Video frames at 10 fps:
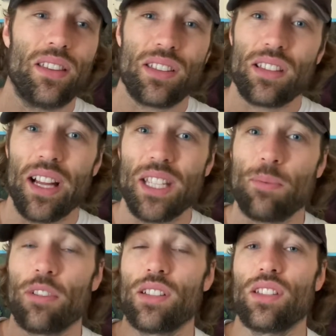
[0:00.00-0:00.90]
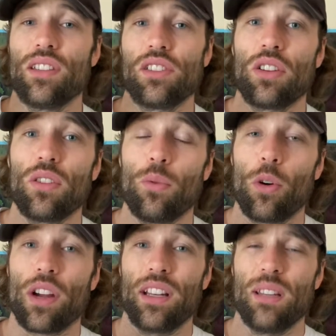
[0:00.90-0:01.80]
the sled sprints and the turf
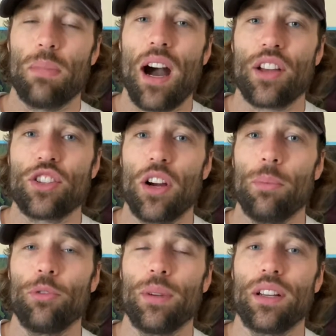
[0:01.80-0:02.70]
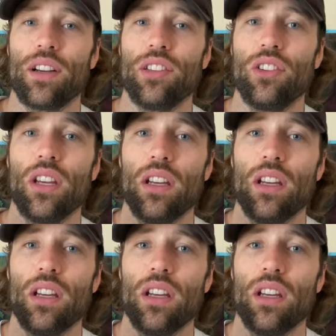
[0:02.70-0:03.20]
work, I did the box jumps because